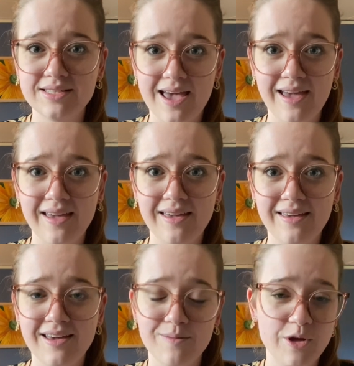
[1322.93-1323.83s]
a
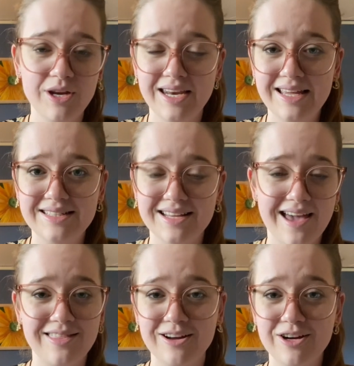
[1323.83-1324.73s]
community
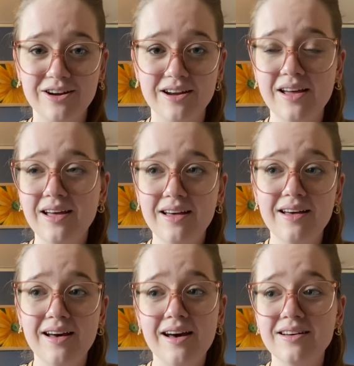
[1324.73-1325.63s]
together
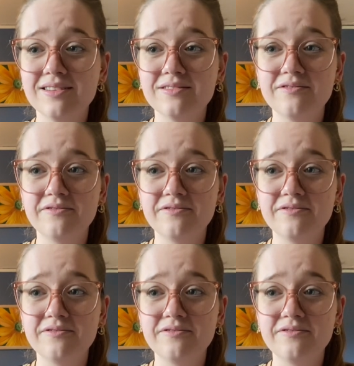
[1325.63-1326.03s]
of